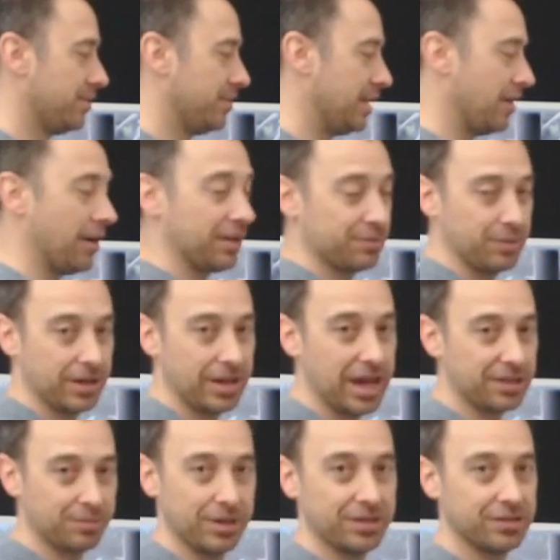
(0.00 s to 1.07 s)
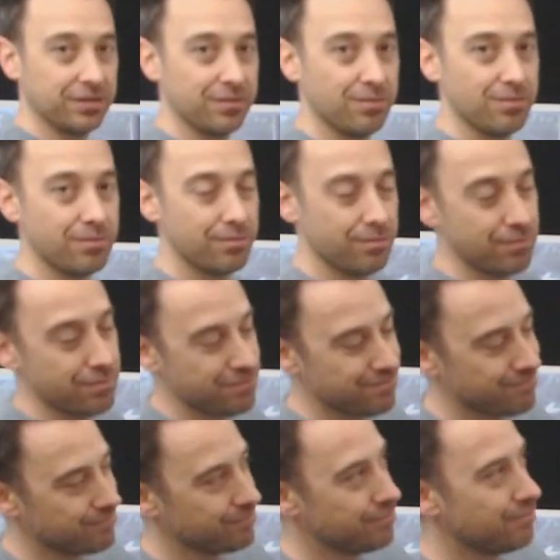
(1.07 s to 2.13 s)
their aspect, aspects of
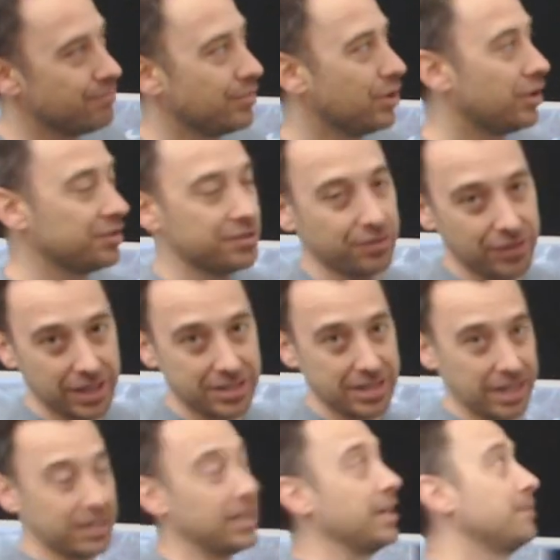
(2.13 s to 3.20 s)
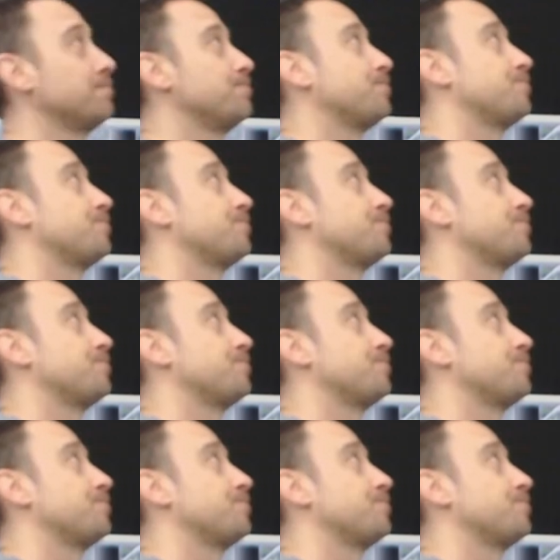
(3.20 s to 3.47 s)
lots of their technique.